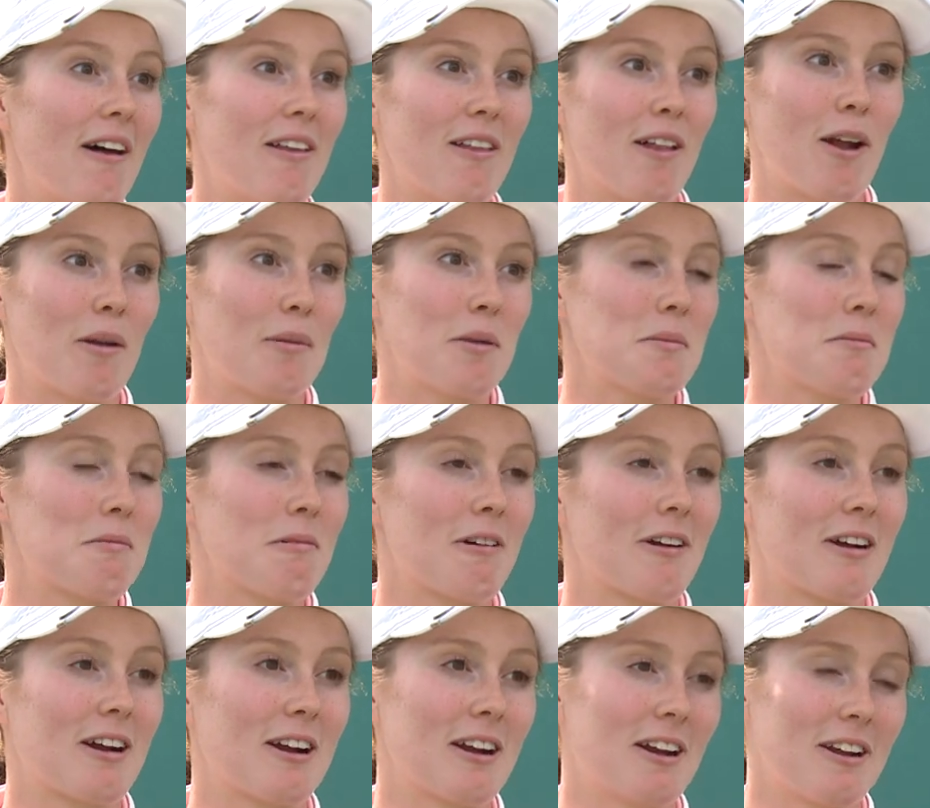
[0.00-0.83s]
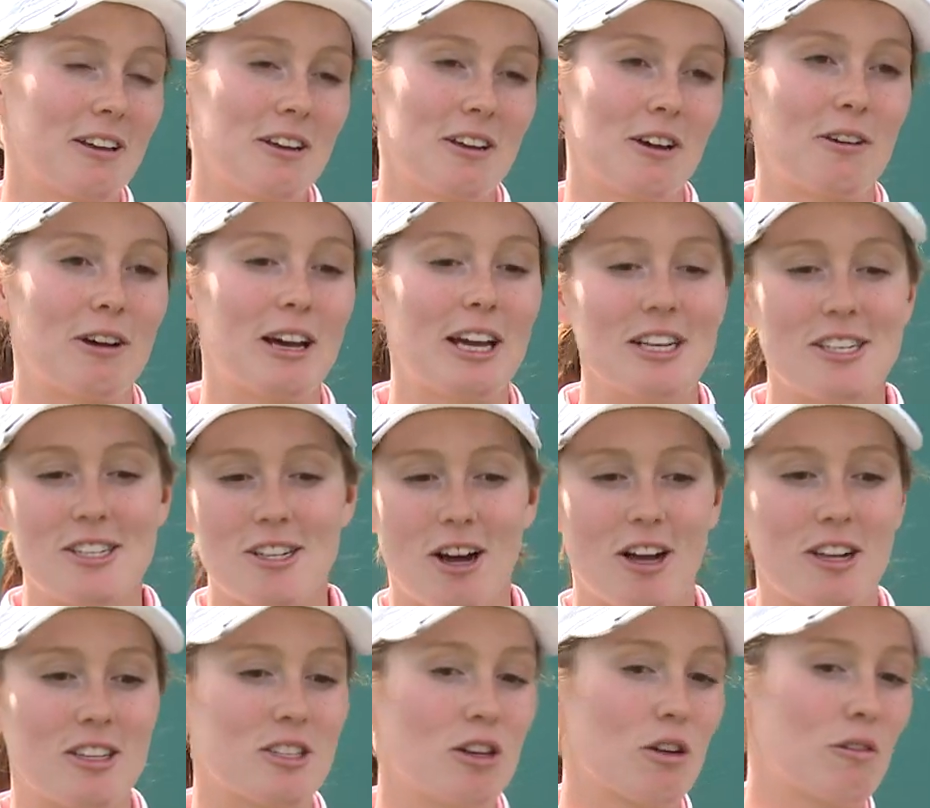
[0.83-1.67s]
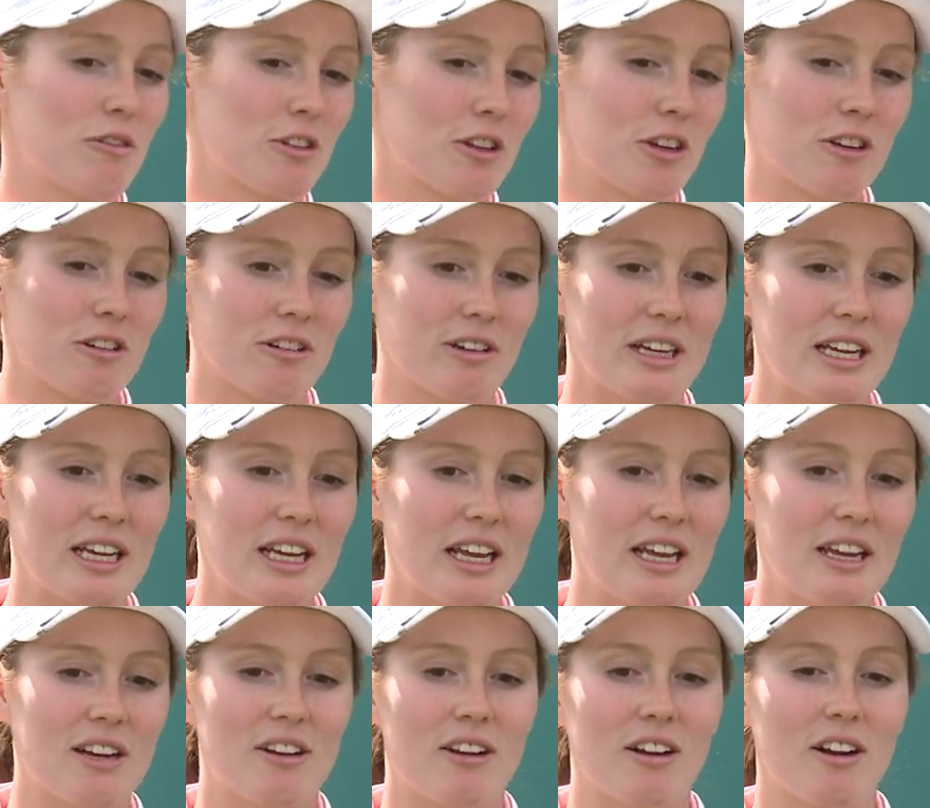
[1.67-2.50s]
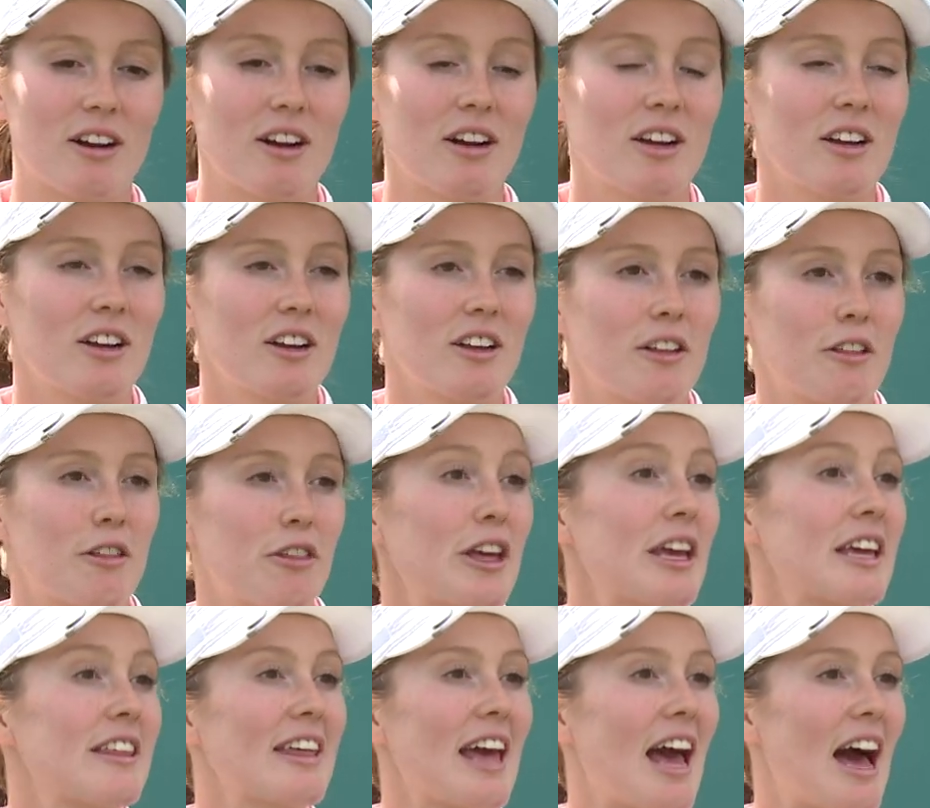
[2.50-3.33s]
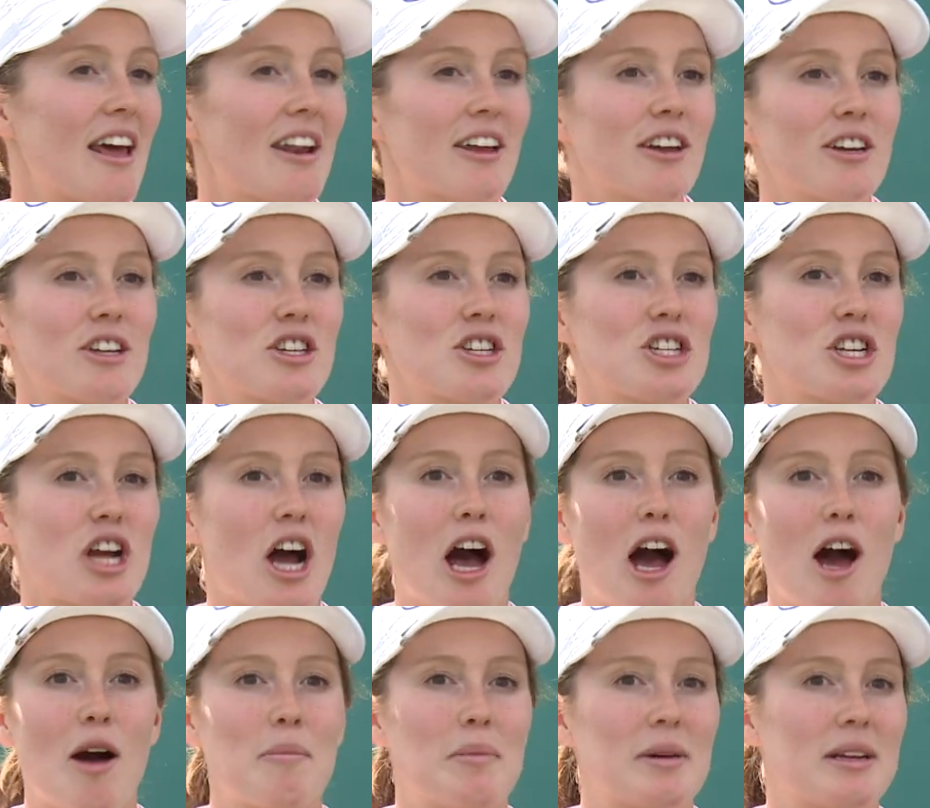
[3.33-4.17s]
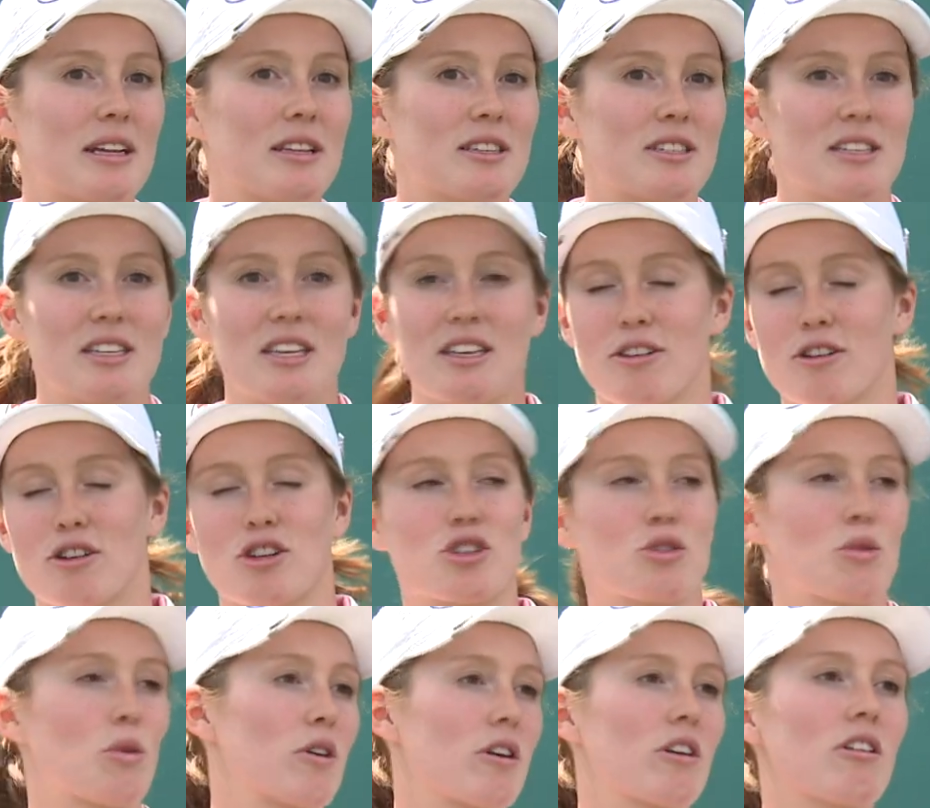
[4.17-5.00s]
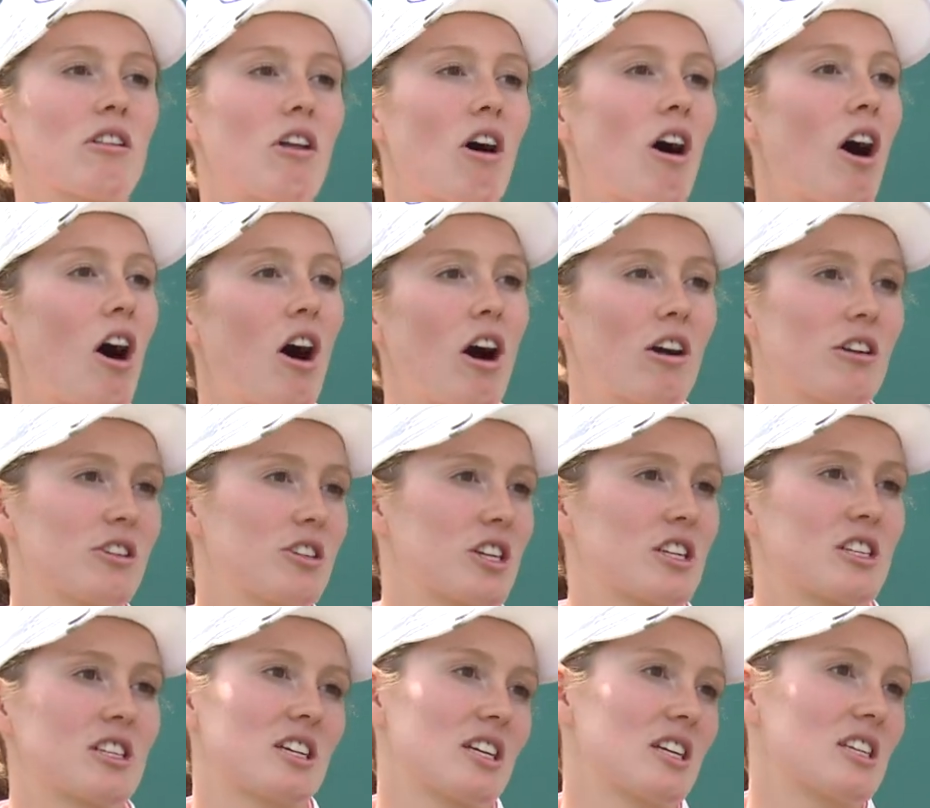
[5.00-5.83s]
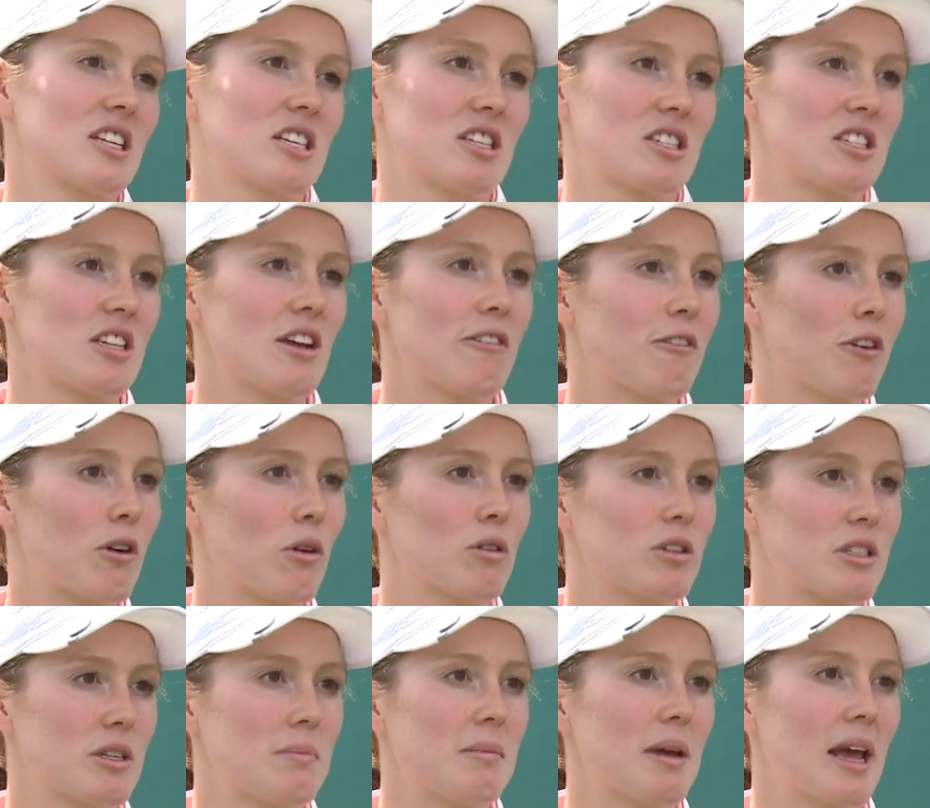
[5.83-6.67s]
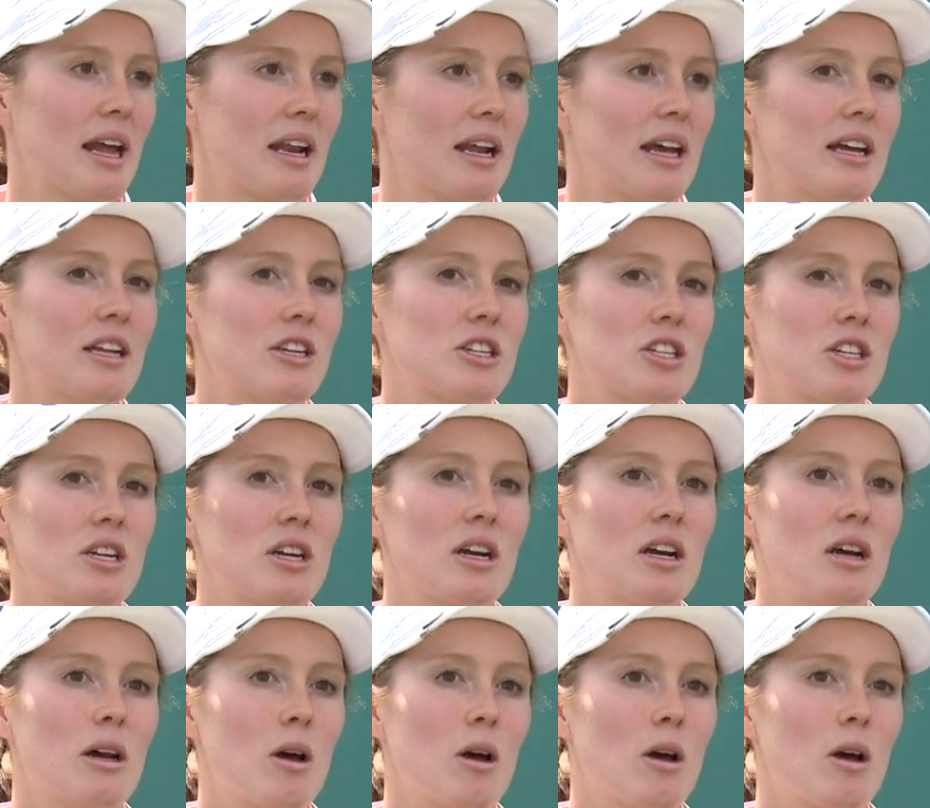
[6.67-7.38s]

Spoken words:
A lot of people are going to, you know, hit shots over the green or think they had a good shot, but it's either short or long just because it's difficult to manage.